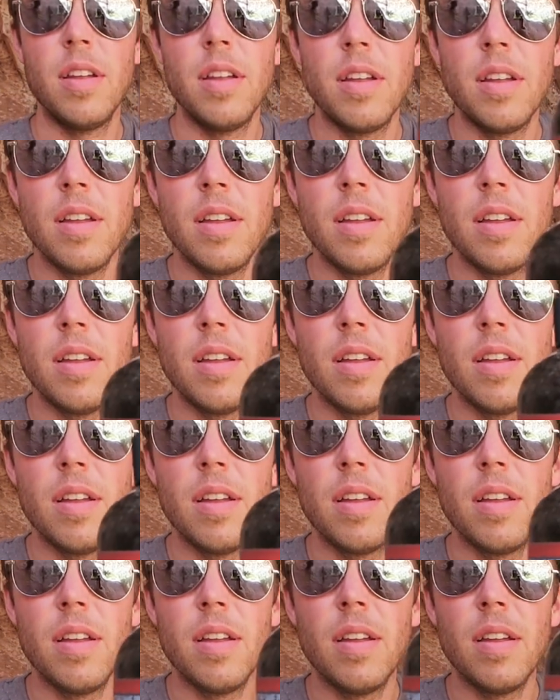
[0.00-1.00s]

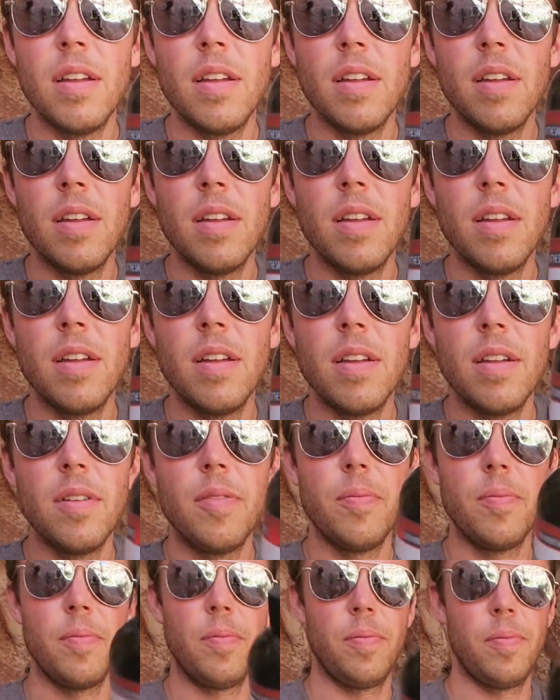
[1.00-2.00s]

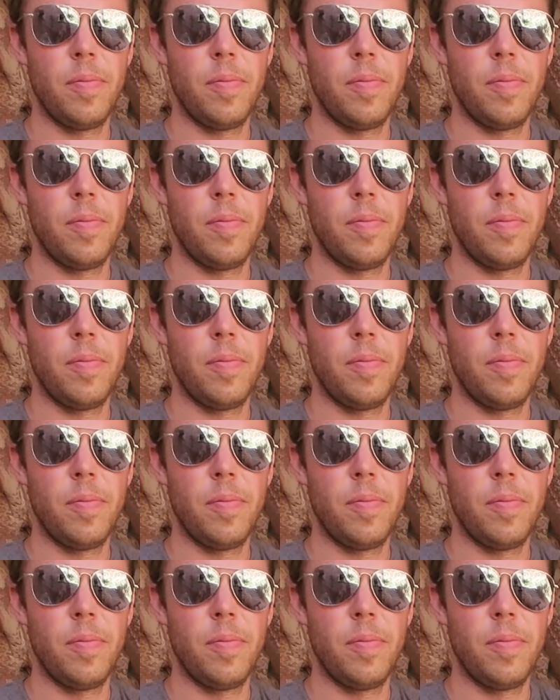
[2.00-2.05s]
(no one is talking)